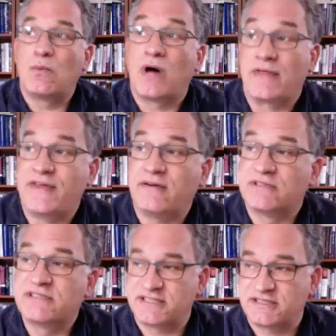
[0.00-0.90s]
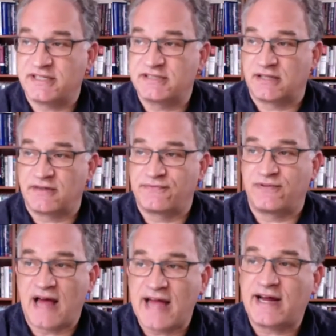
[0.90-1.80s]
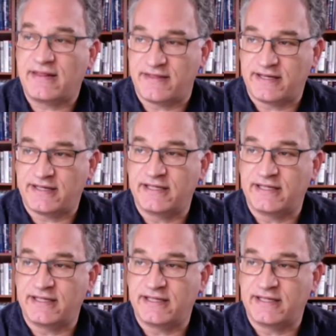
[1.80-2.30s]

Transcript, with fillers: I think resistance, the flag, I think, is